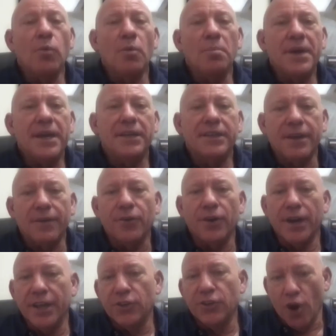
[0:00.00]
be
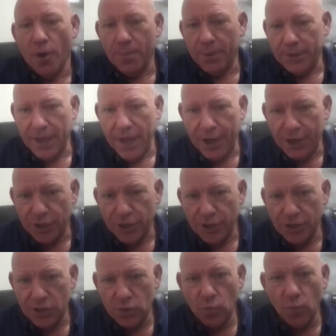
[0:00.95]
different
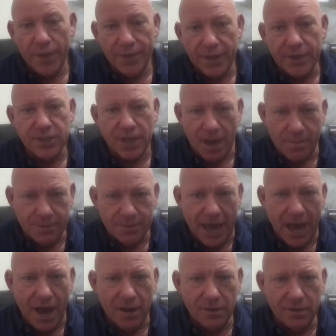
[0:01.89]
interpretations when this comes
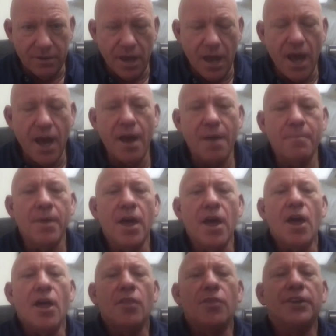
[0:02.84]
out.
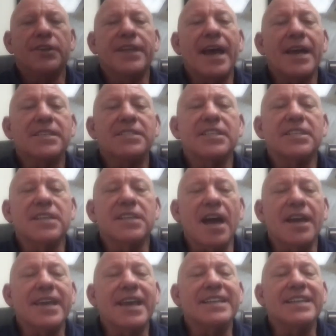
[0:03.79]
The text is
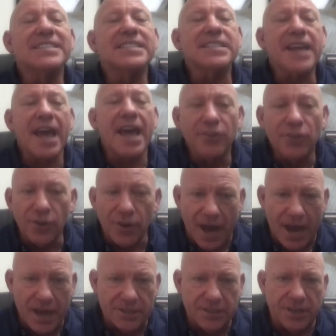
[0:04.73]
not yet
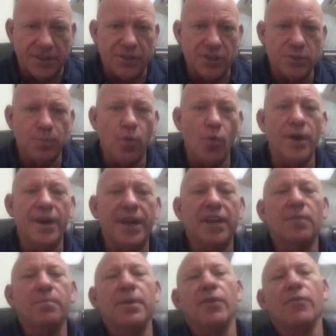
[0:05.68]
standardized at this point. It
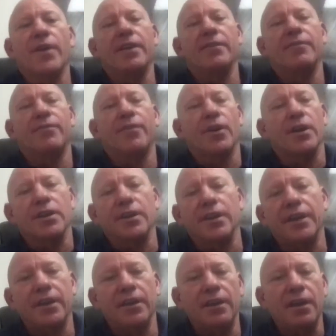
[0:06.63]
can be read
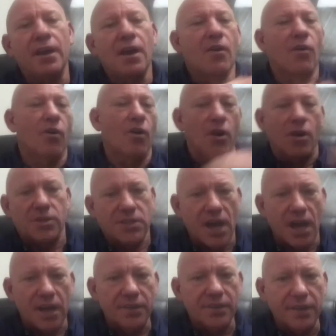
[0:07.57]
vertically or
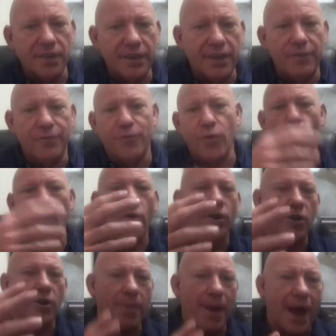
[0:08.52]
horizontally,
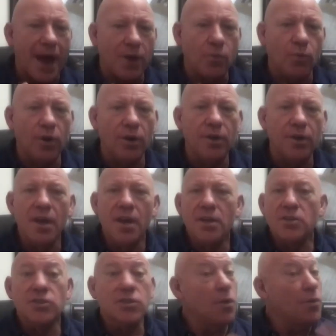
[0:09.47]
forward or backward.
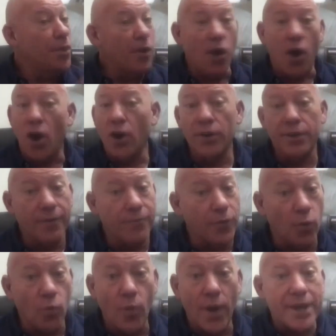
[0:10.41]
So there are
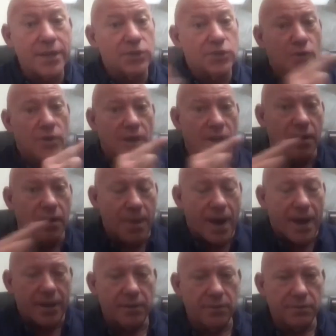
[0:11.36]
different ways you can
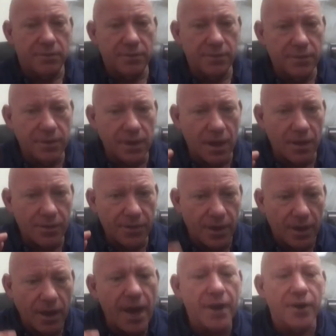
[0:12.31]
combine
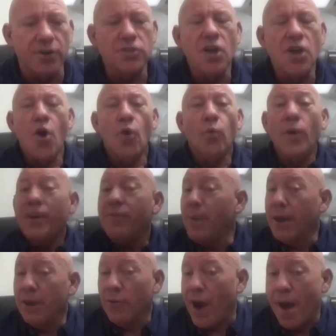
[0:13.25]
the letters. We've
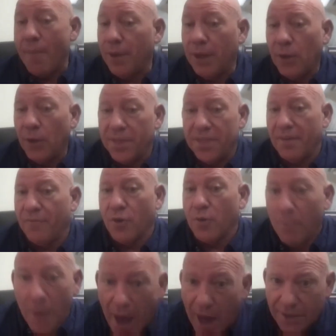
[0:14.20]
been grappling with it for
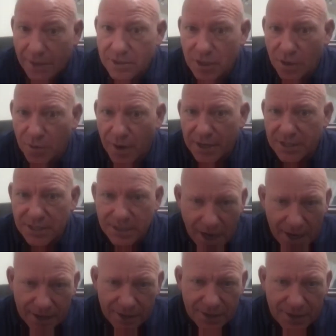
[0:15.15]
months, okay,
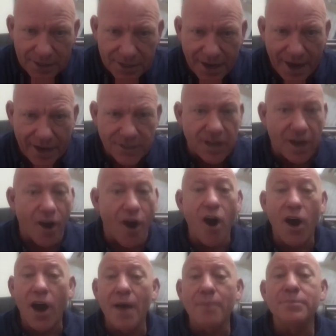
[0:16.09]
studying this text. And
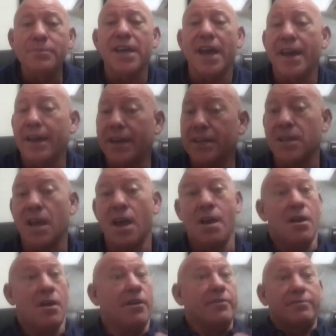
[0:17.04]
all I'm saying is,
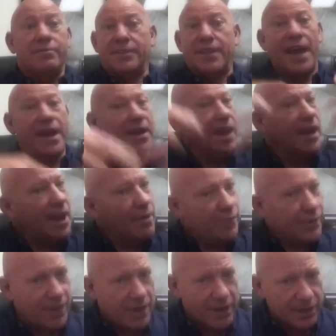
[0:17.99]
taking
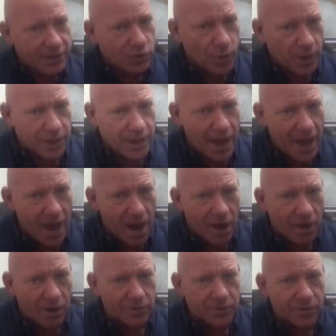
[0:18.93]
everything into
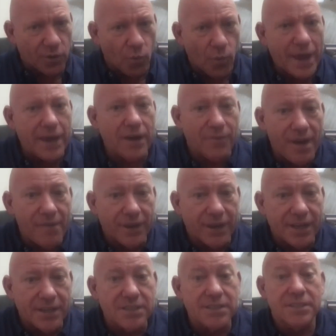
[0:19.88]
account, the weight of
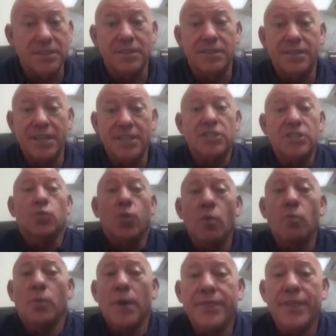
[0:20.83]
evidence, this is
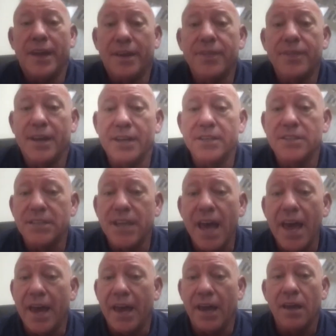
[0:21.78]
what we think that it's
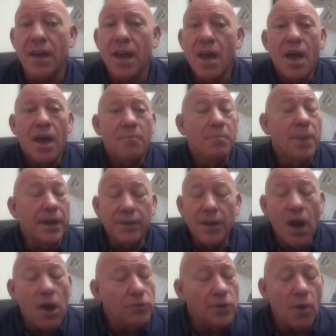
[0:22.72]
saying. But
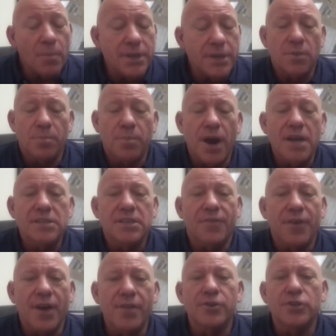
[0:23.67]
no, don't be surprised if
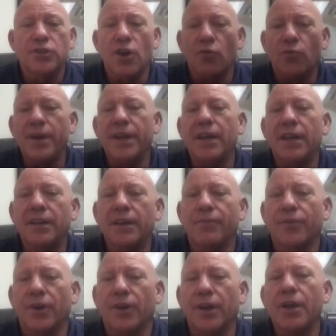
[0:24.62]
others don't read it
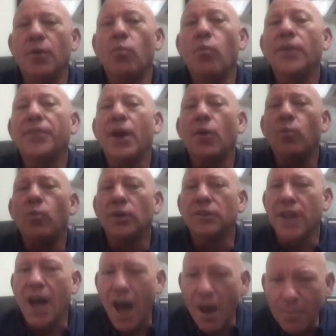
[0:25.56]
differently. What they will
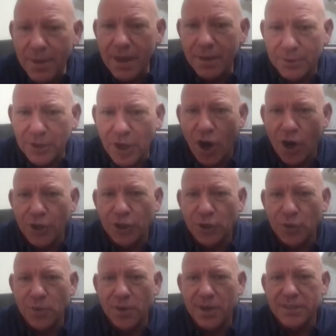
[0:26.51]
not be able to
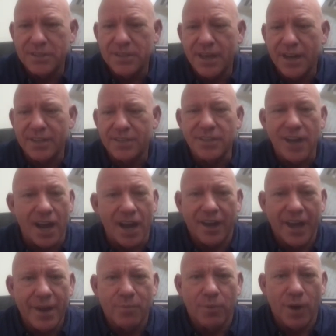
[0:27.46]
argue is that it's not a
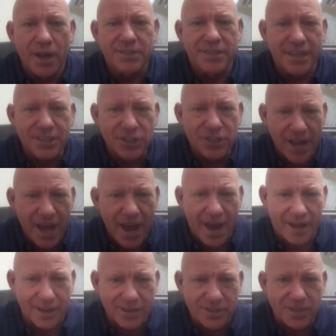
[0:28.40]
late Bronze Age
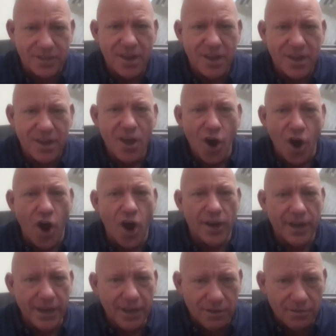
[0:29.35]
text on
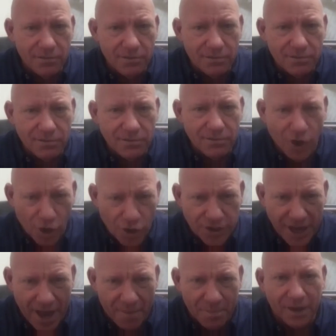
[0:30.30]
a curse
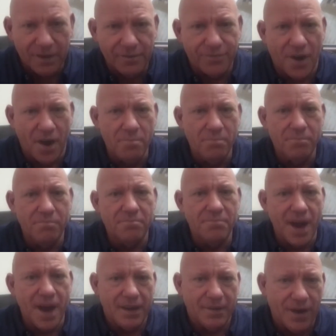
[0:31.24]
tablet from
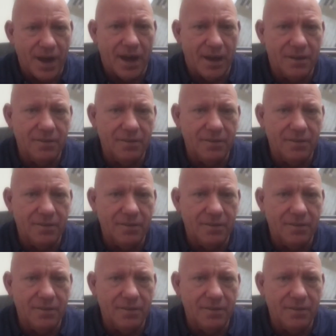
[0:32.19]
Mt Ebal.